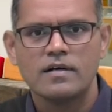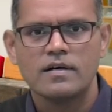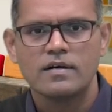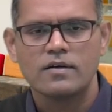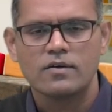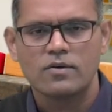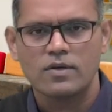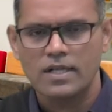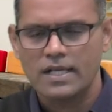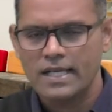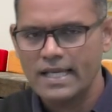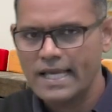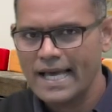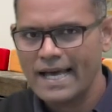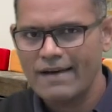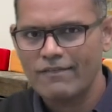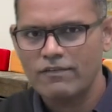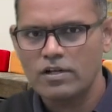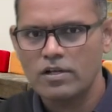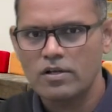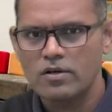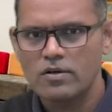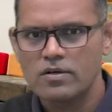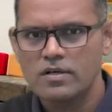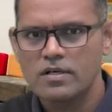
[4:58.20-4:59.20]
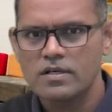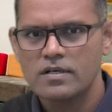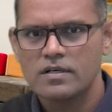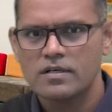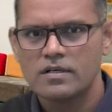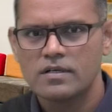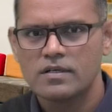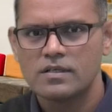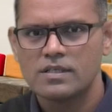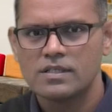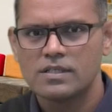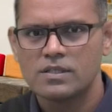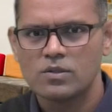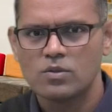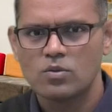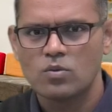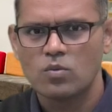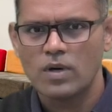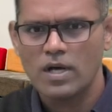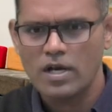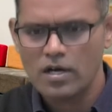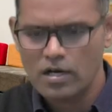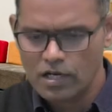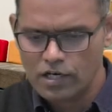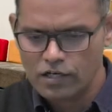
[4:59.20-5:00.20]
quickly have a look
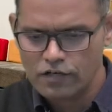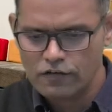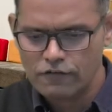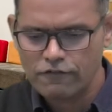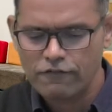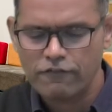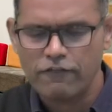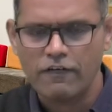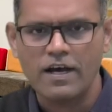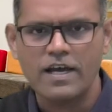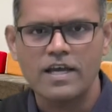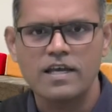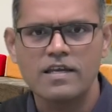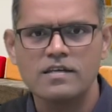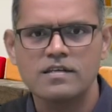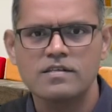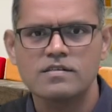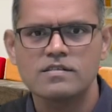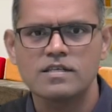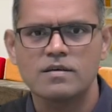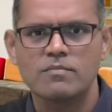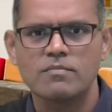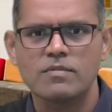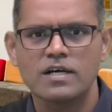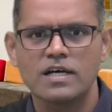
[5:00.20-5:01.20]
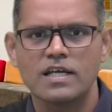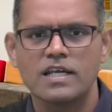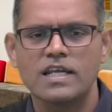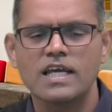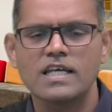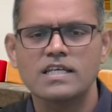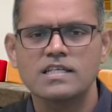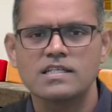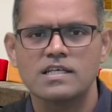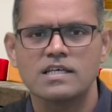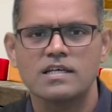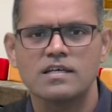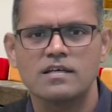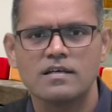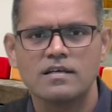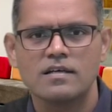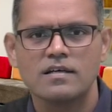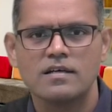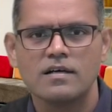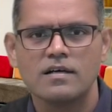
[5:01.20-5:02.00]
where can you find some connecting